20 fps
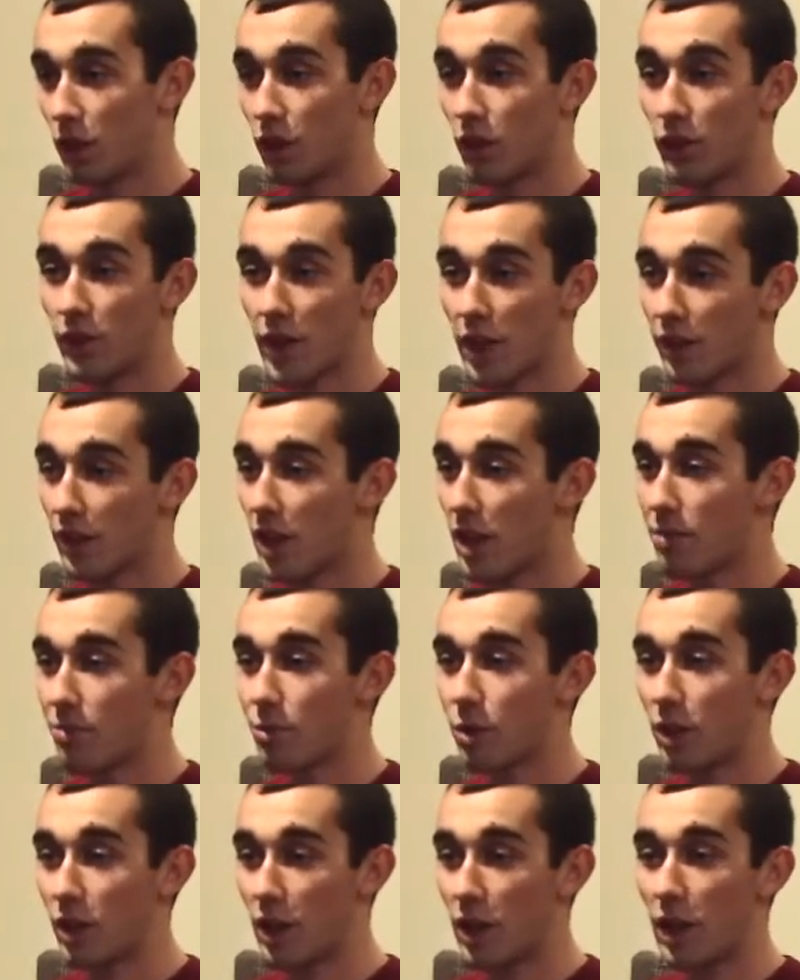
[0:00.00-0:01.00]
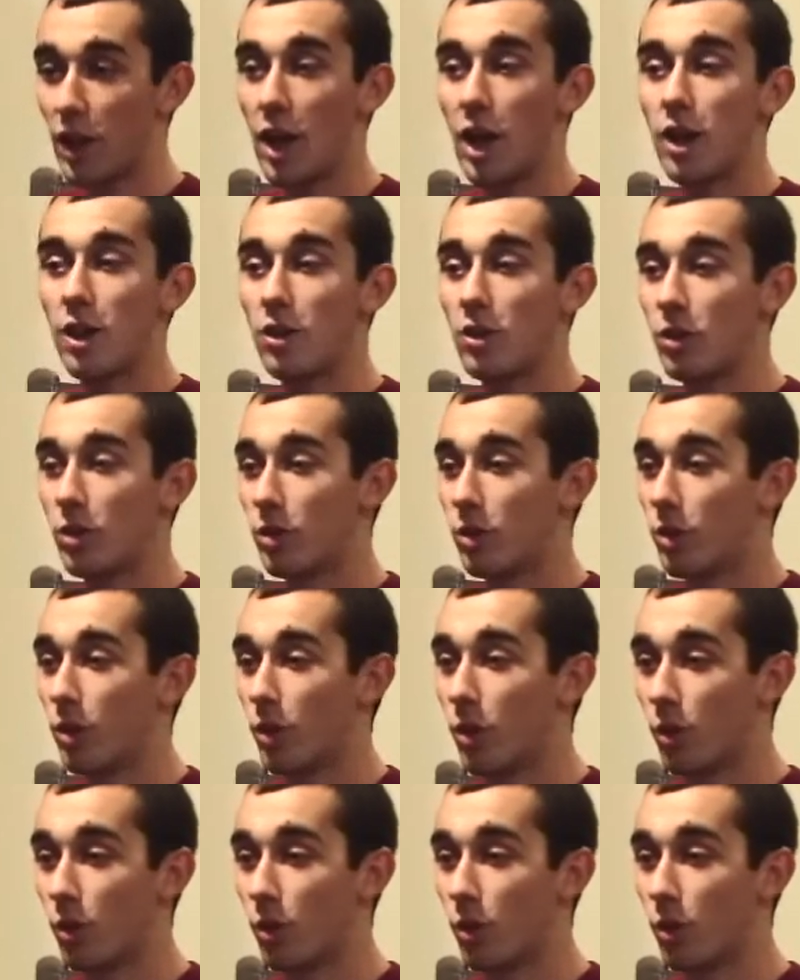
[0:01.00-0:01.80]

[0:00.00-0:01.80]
and you've got that bring it attitude the